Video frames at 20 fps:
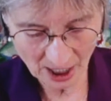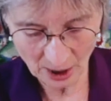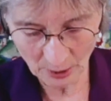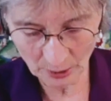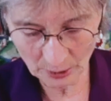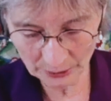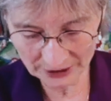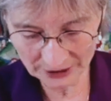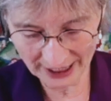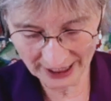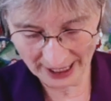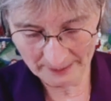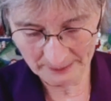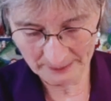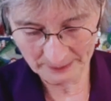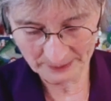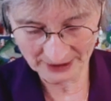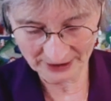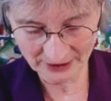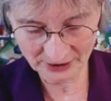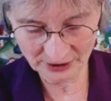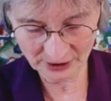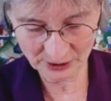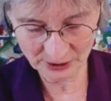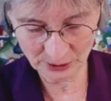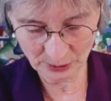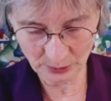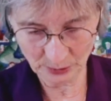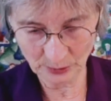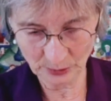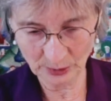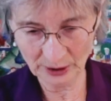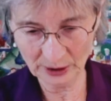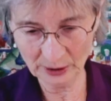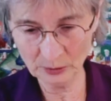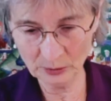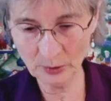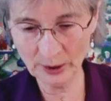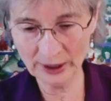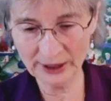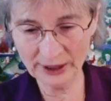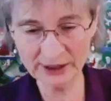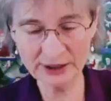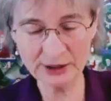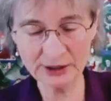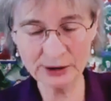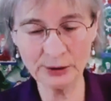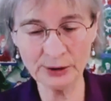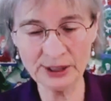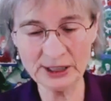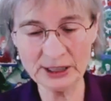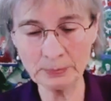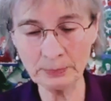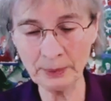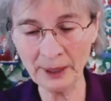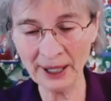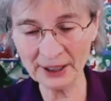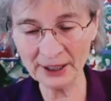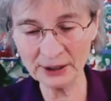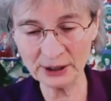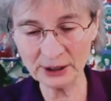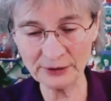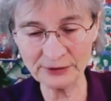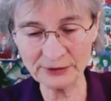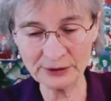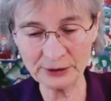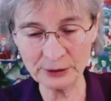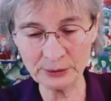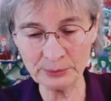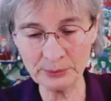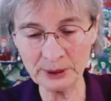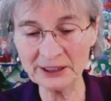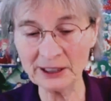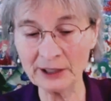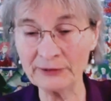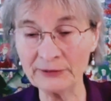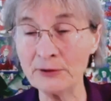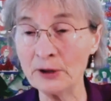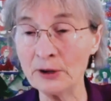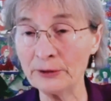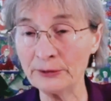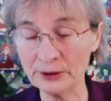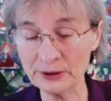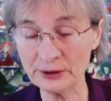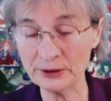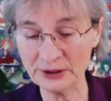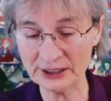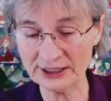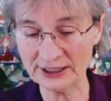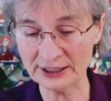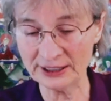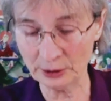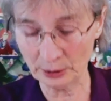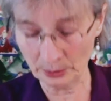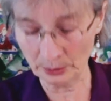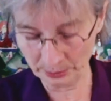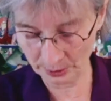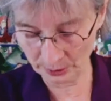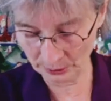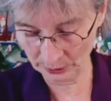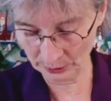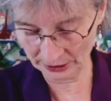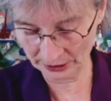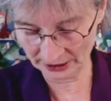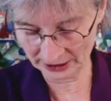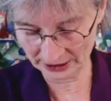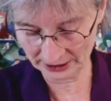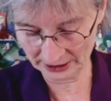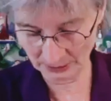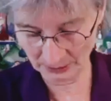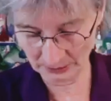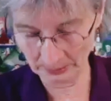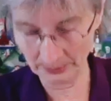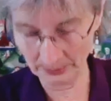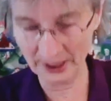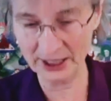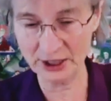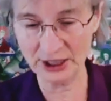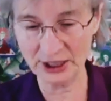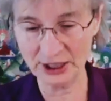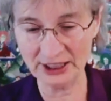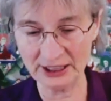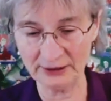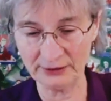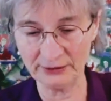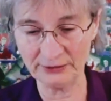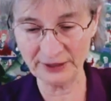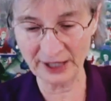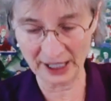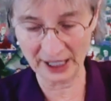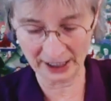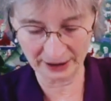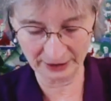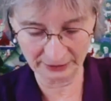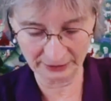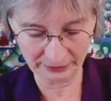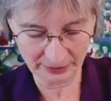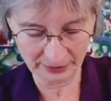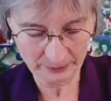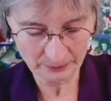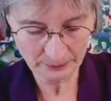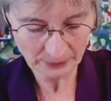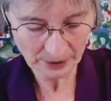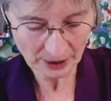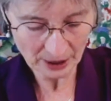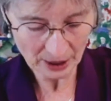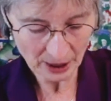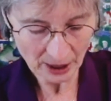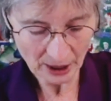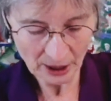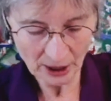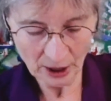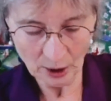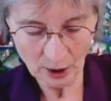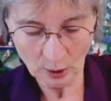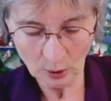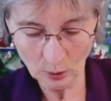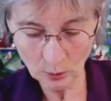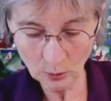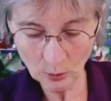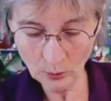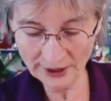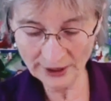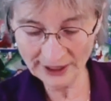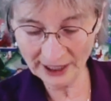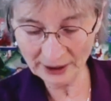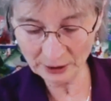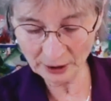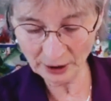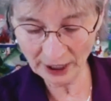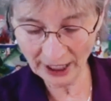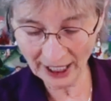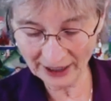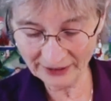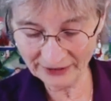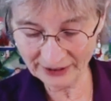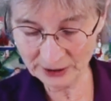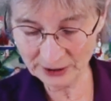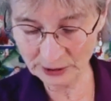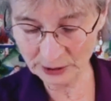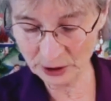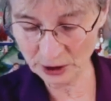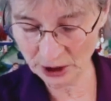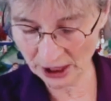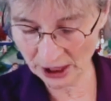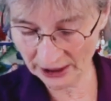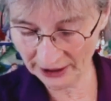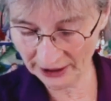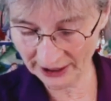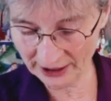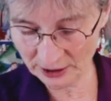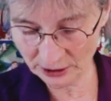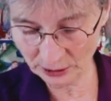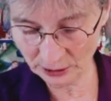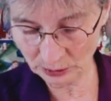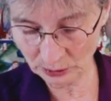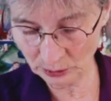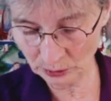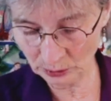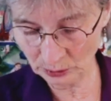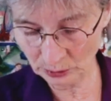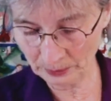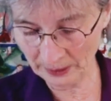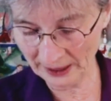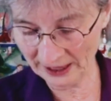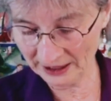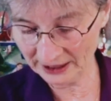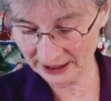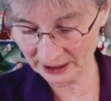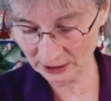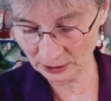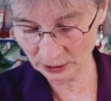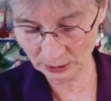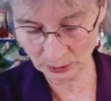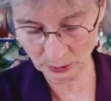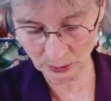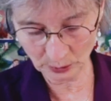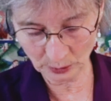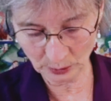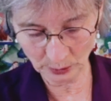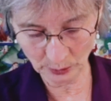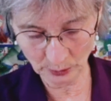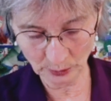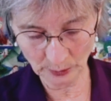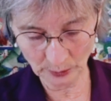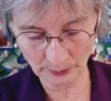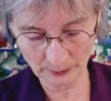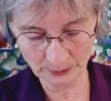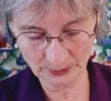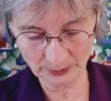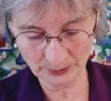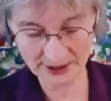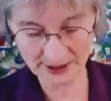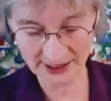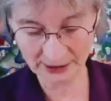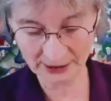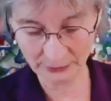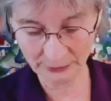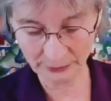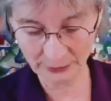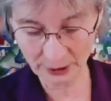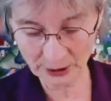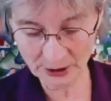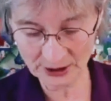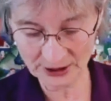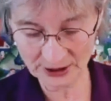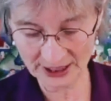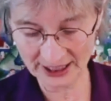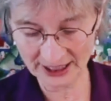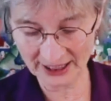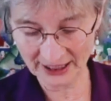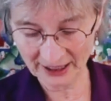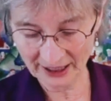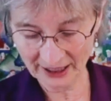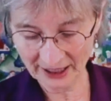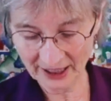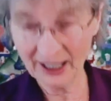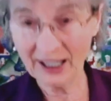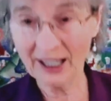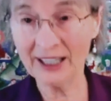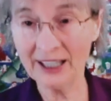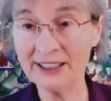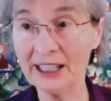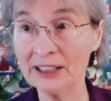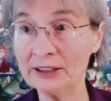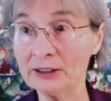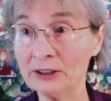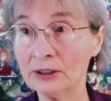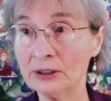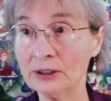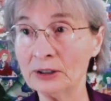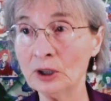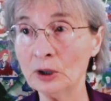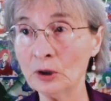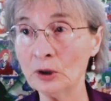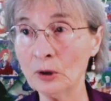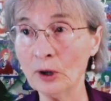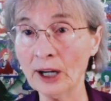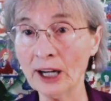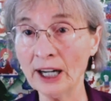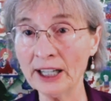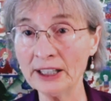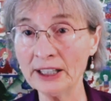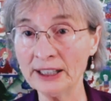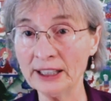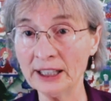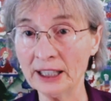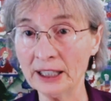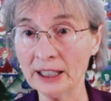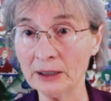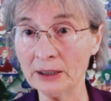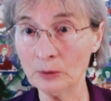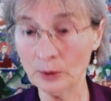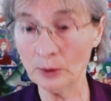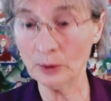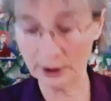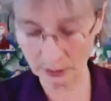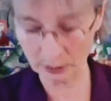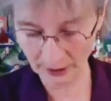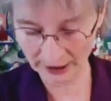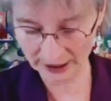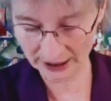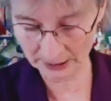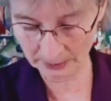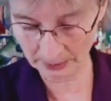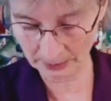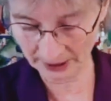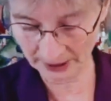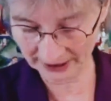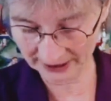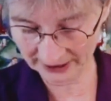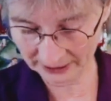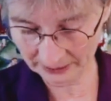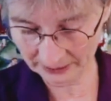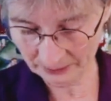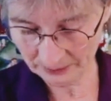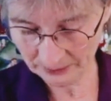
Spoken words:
Okay. So it's part of the metamorphosis in the book. It's on page 85. When I arrived at the children's painting studio that first day, I had no idea what to expect.